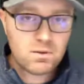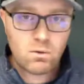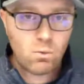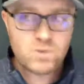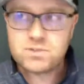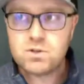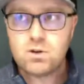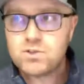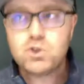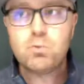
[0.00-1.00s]
What's
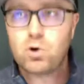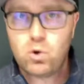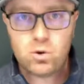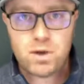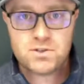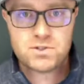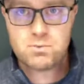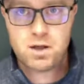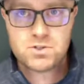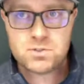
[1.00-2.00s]
super cool about this
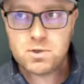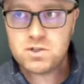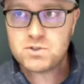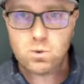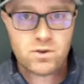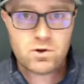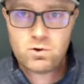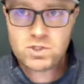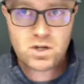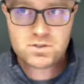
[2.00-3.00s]
Remodelers community, so whether you
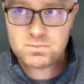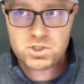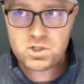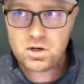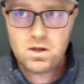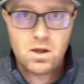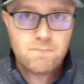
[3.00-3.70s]
reach out to me, Sean,